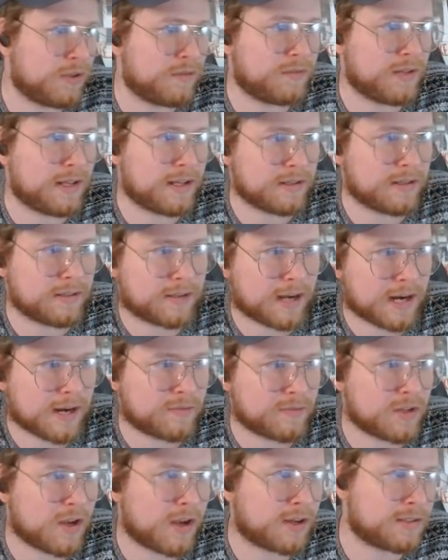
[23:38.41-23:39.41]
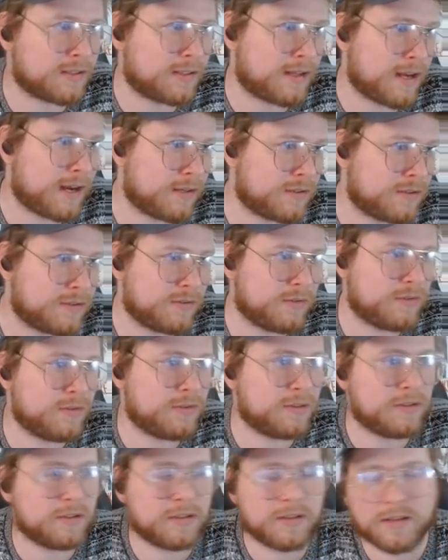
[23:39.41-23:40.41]
of like a kind of toxic attitude,
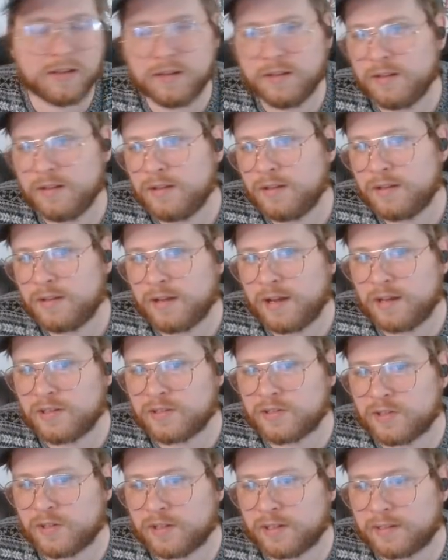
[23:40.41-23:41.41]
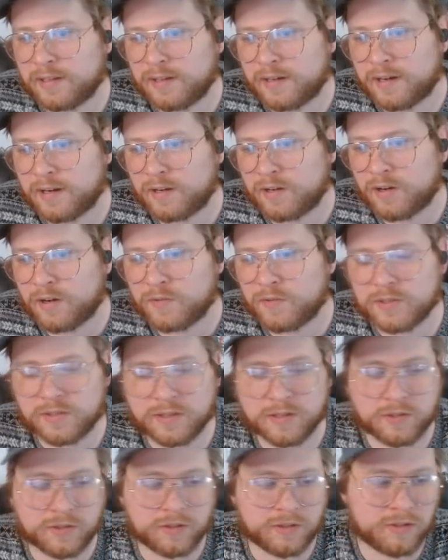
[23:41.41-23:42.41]
and I just don't like that kind of
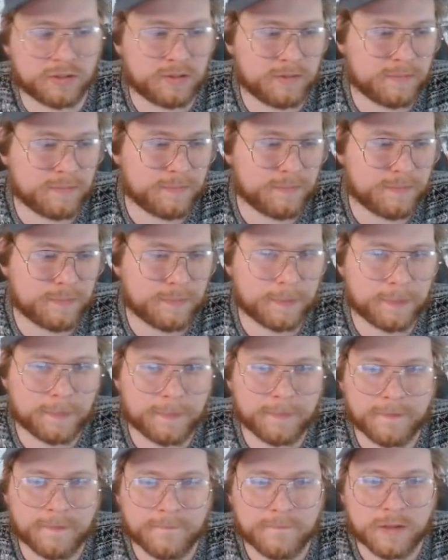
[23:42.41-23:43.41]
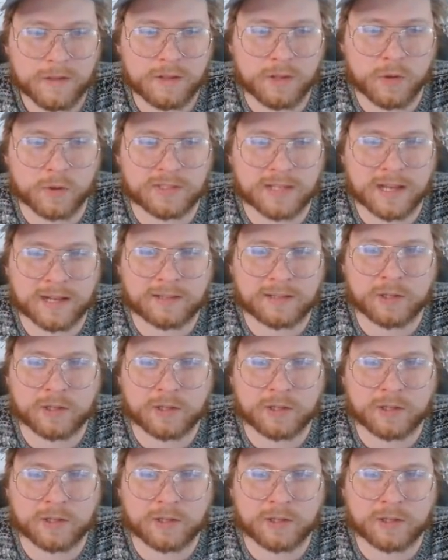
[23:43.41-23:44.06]
conversation. No attack